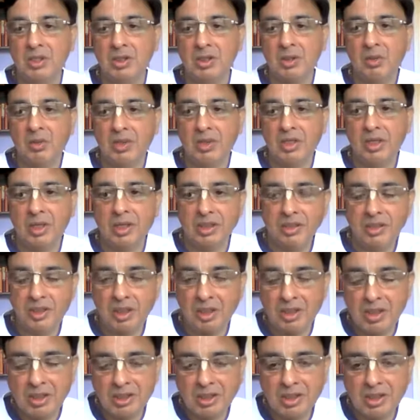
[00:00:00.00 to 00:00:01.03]
So, you know, it's
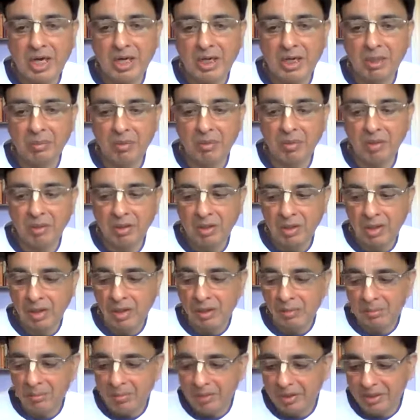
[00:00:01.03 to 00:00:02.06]
understandable.
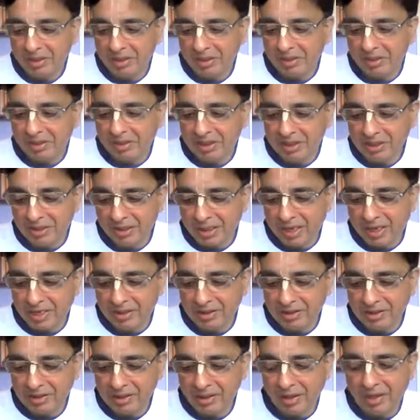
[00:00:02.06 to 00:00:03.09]
But in this
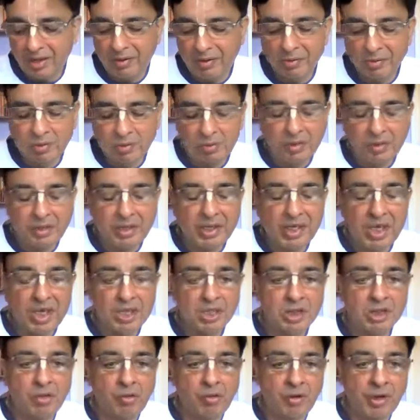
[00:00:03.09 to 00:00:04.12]
case, you know, it was very
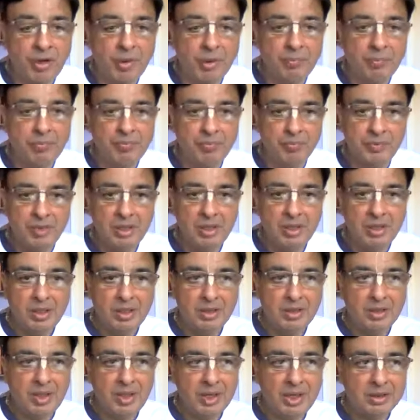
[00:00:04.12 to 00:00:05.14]
extreme
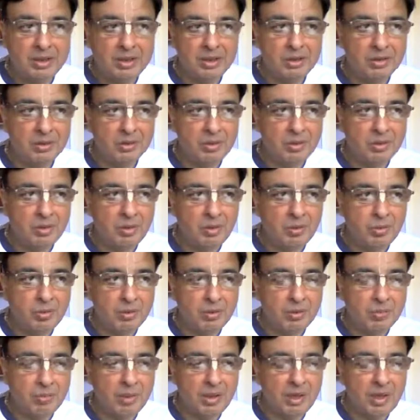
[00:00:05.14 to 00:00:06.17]
that
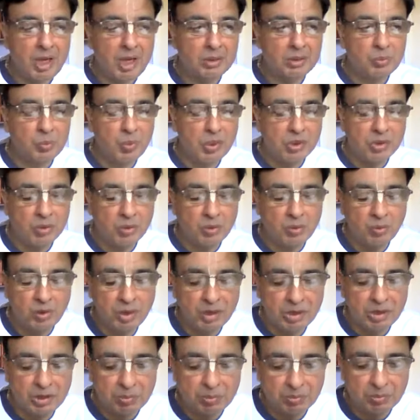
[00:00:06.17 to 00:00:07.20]
Prahlad wants to
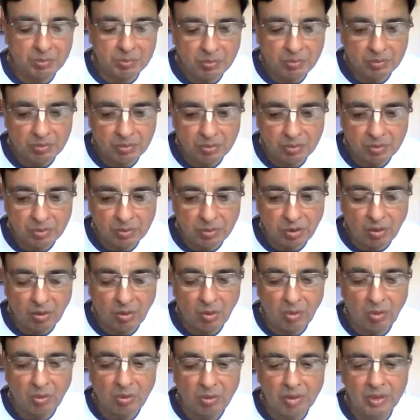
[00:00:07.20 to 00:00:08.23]
worship the
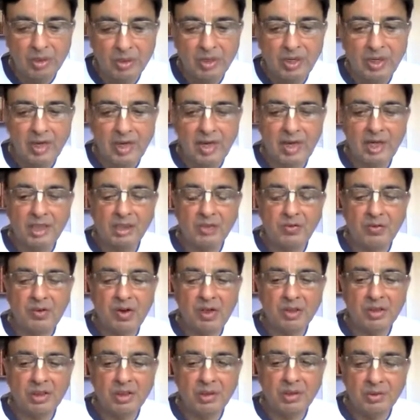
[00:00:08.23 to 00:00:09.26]
Lord, and his
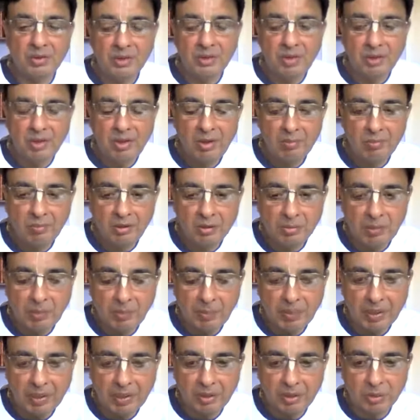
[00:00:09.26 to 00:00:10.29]
father was
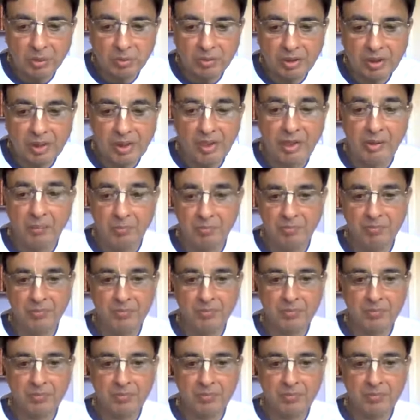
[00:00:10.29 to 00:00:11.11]
prepared to kill him